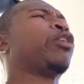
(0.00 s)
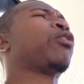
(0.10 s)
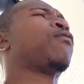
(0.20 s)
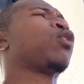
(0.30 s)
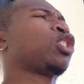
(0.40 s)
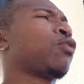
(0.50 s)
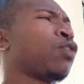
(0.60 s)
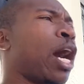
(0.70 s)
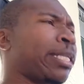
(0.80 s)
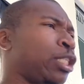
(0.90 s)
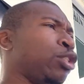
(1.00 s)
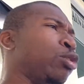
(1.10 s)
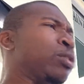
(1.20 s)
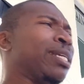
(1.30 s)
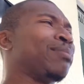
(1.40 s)
hear the voice of God to
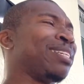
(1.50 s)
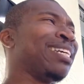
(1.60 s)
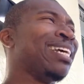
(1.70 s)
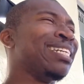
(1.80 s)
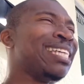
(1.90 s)
do something